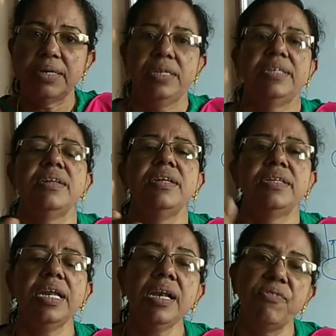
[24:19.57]

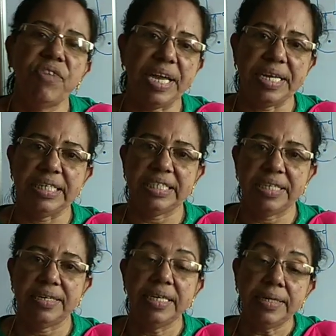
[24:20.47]
little
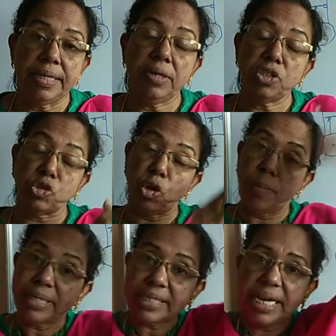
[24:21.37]
variation. Then so
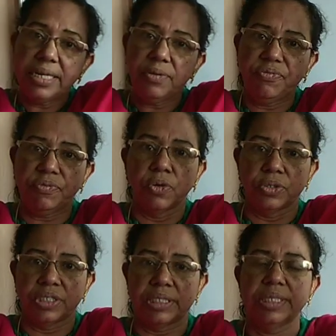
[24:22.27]
much height if
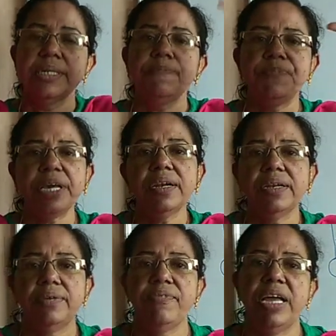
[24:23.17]
goes, then
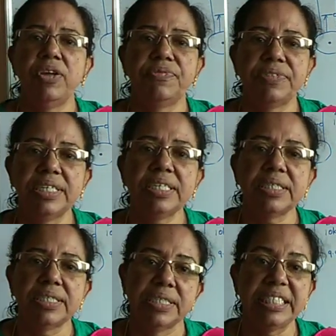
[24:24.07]
value of the
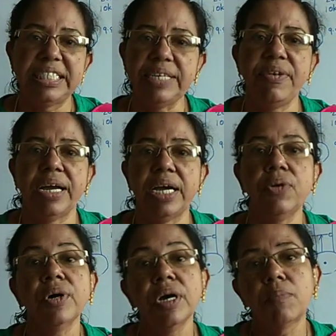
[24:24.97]
g will
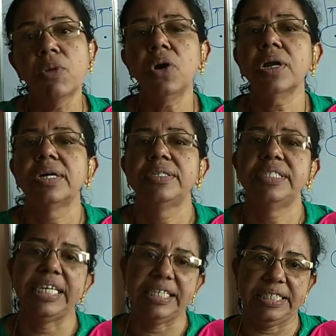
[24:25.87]
have more
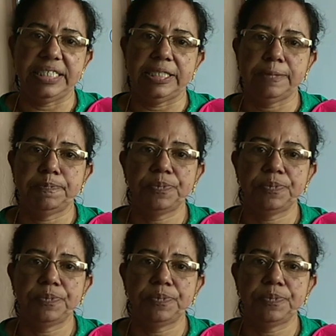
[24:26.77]
change.